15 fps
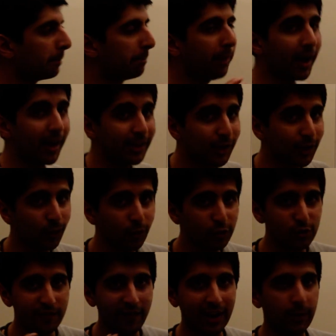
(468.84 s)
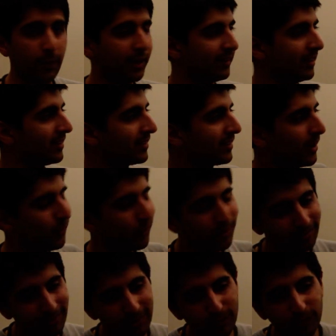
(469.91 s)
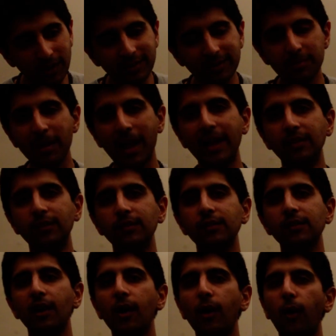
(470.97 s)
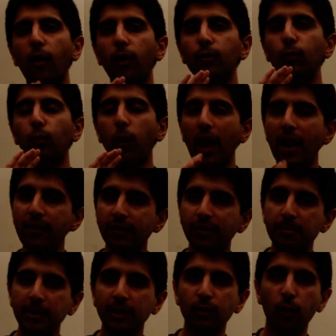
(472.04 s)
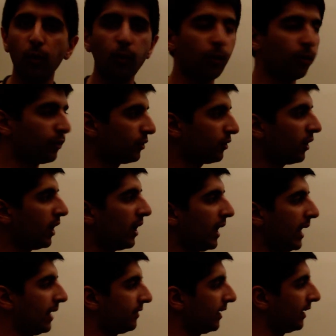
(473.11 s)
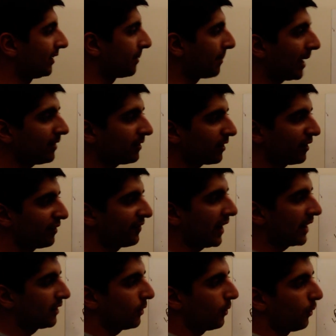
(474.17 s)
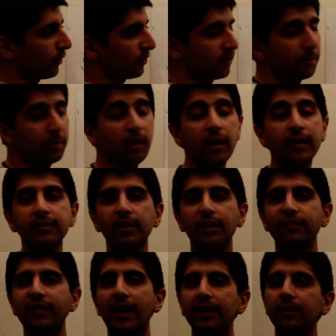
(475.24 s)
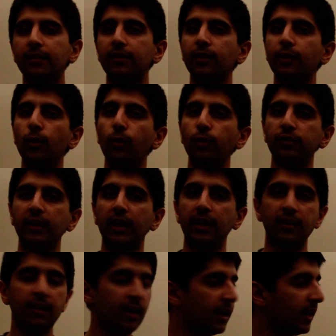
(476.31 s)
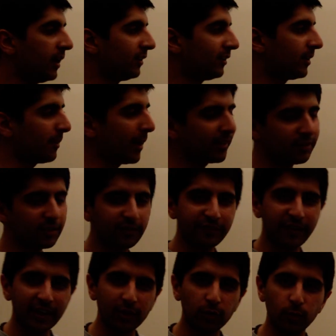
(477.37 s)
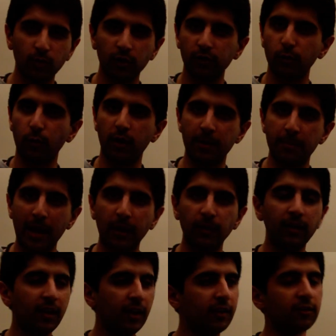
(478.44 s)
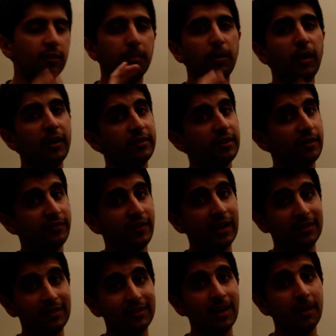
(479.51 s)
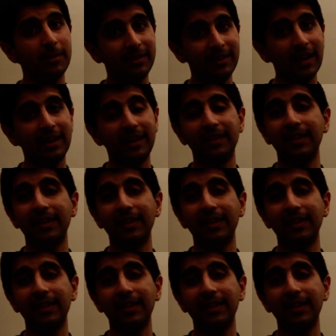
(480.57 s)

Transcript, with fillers: But you can also evaluate it and say, well, it really depends on where it's been caused. Is it a demand-side factor or supply-side factors that are causing it? Demand-side factors we're not so worried about. Supply-side factors can be deadly.